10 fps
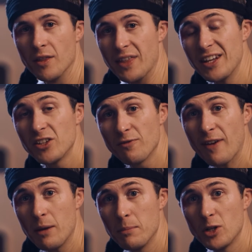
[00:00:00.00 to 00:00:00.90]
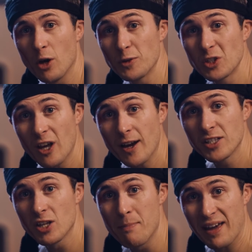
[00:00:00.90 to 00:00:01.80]
Then the development of
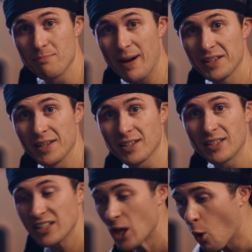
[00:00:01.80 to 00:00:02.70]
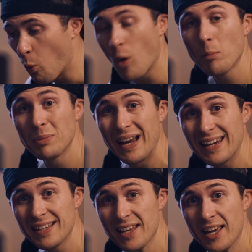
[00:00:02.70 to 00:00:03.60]
science and mathematics. That's one
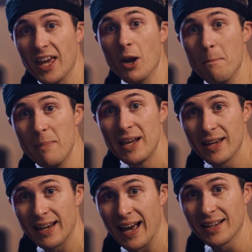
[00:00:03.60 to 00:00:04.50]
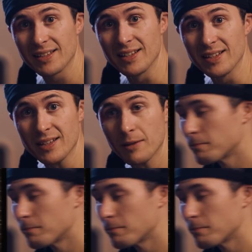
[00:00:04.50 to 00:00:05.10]
planet in a million galaxies.